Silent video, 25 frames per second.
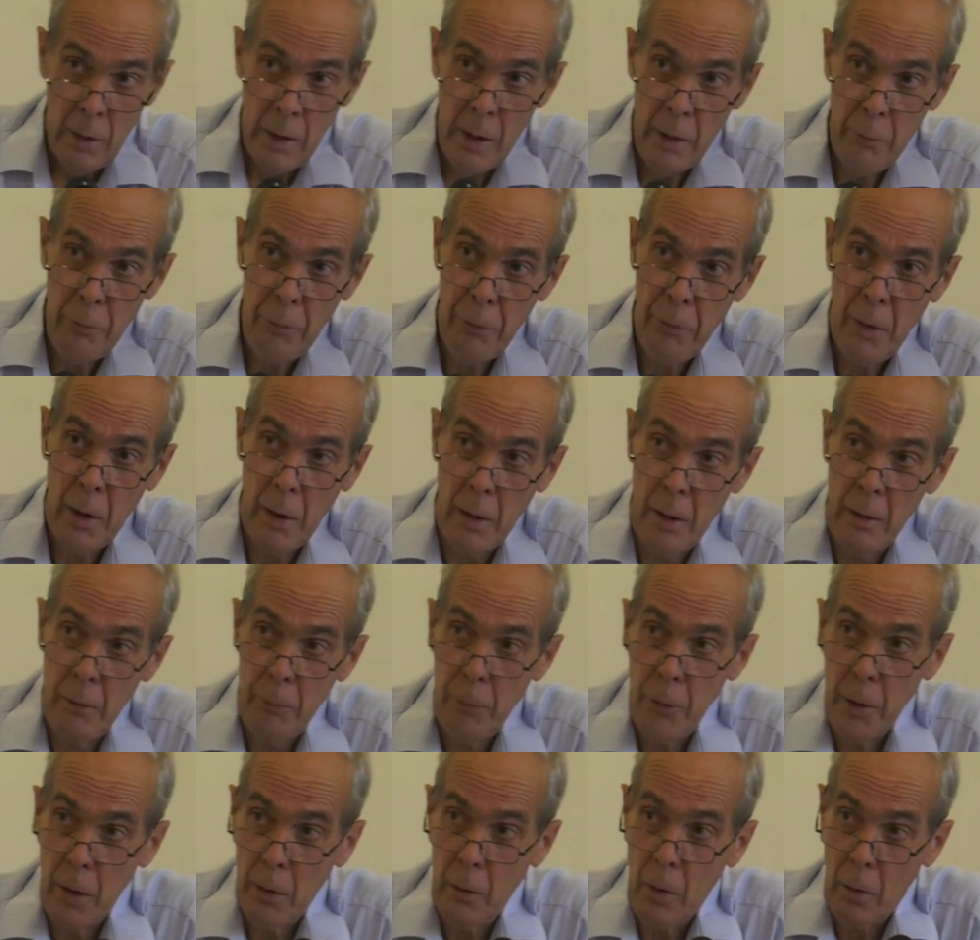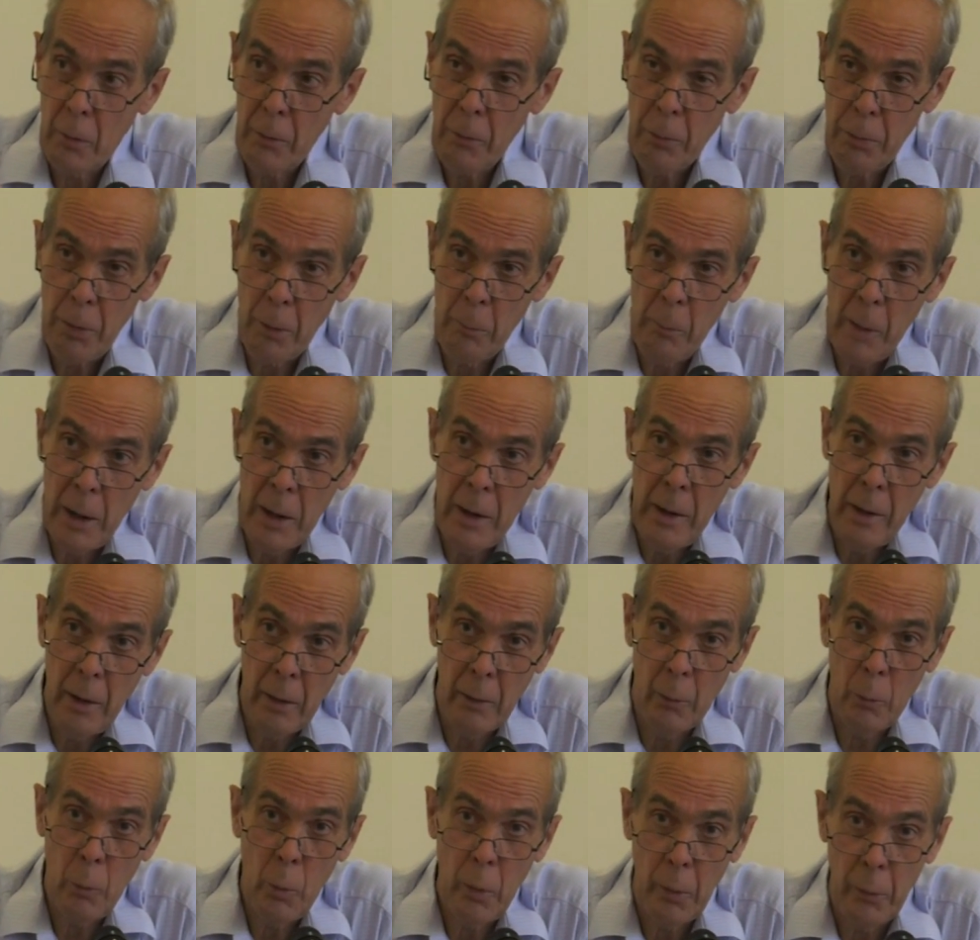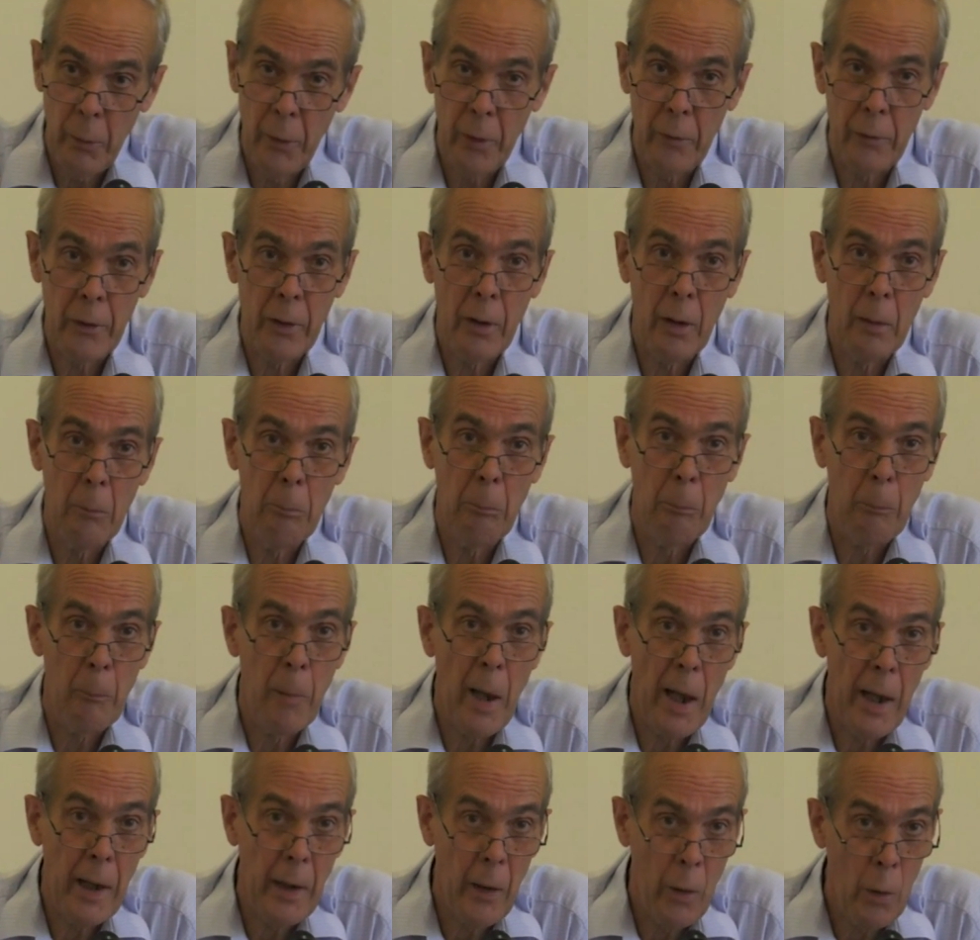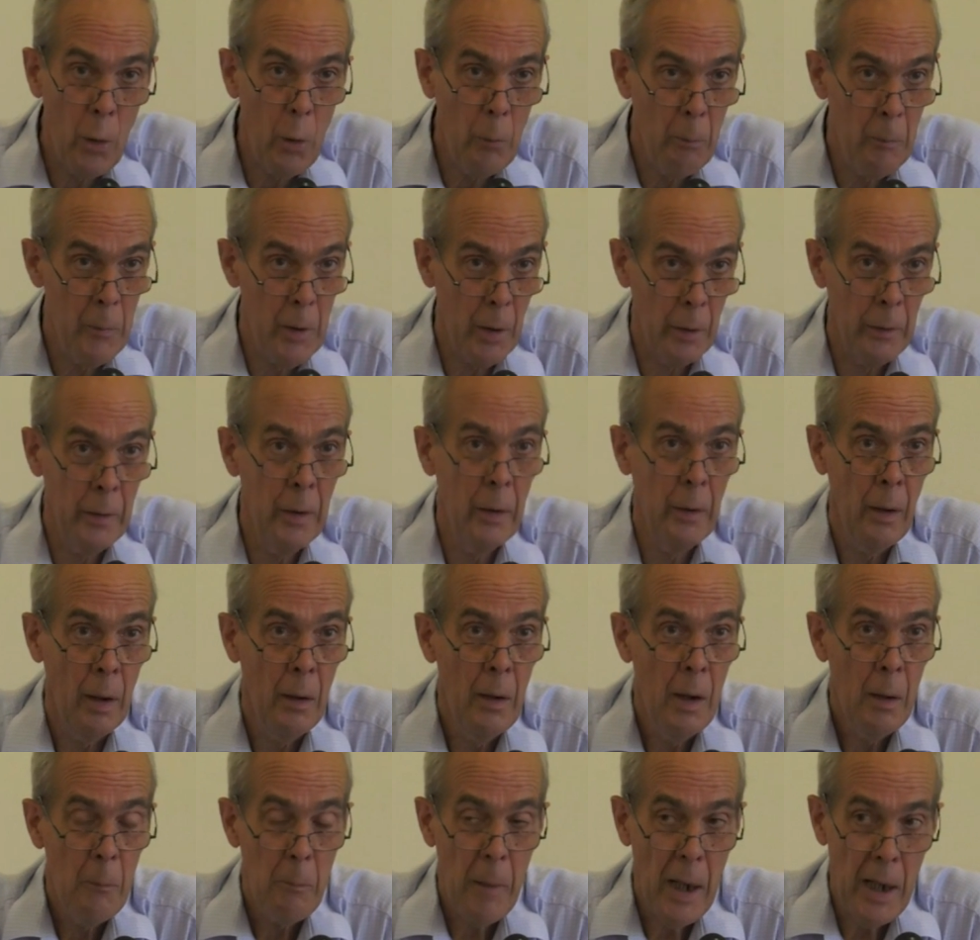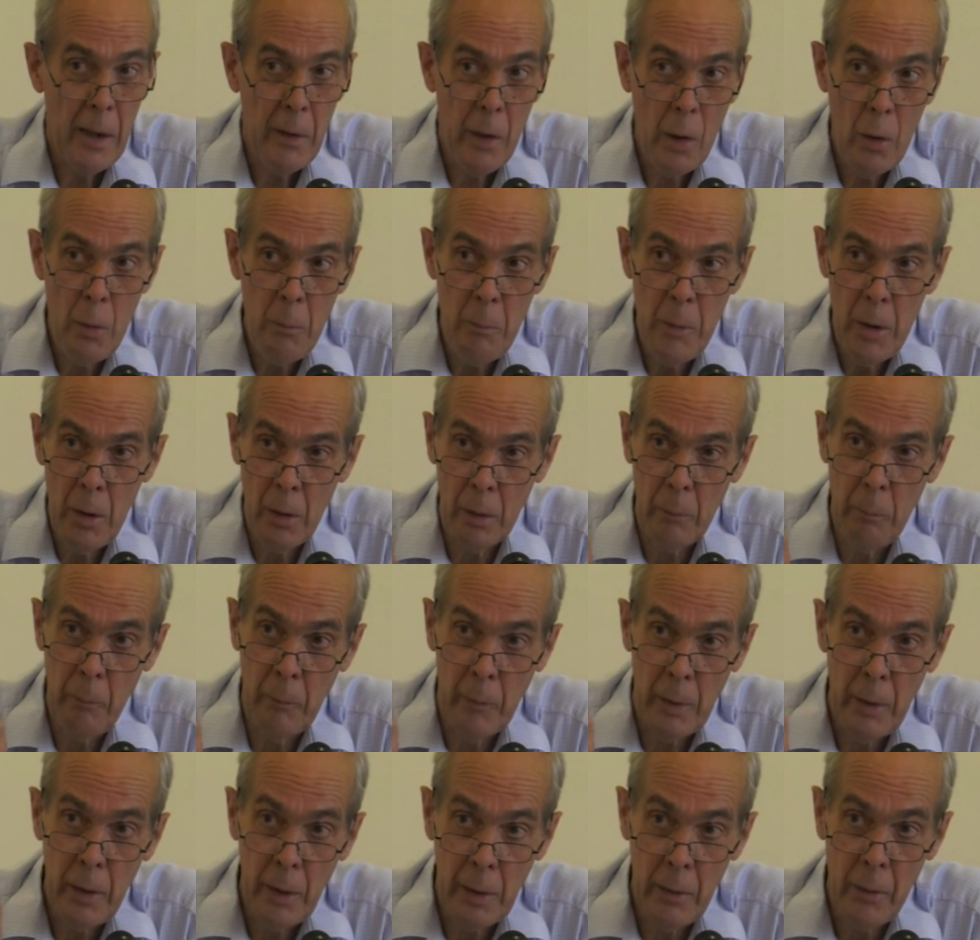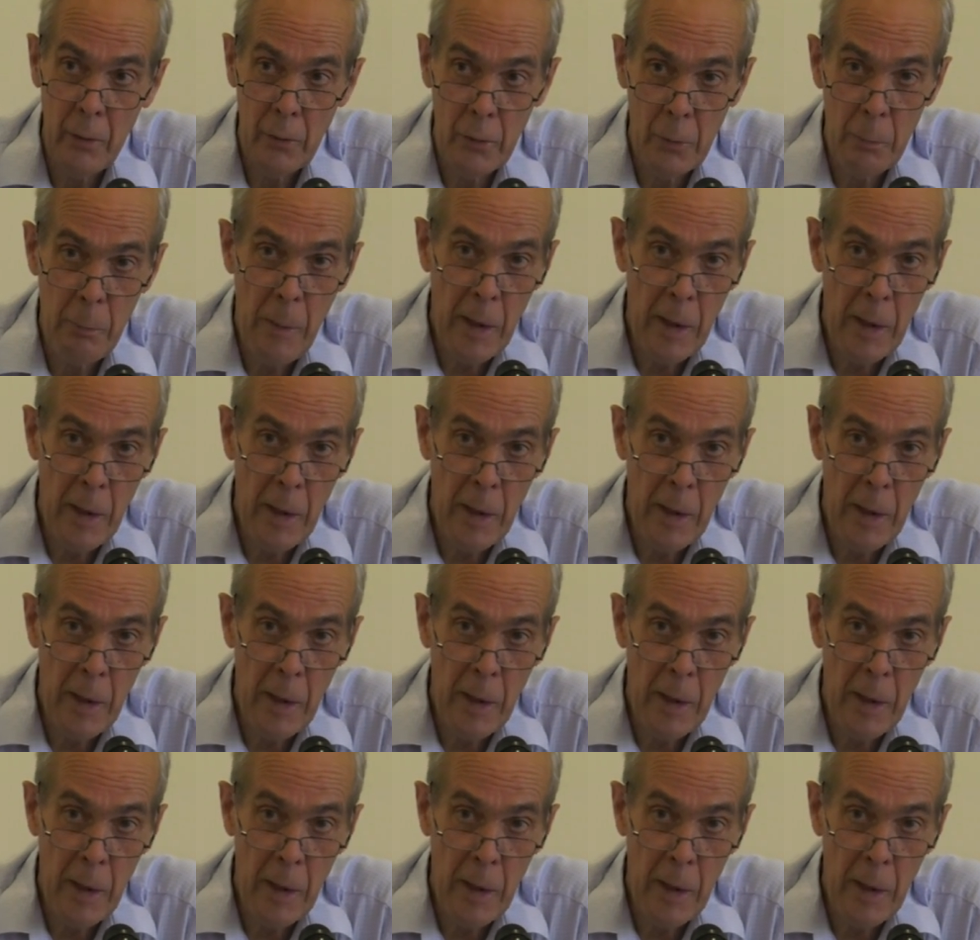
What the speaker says: If you're not familiar with the term panomion, panomion is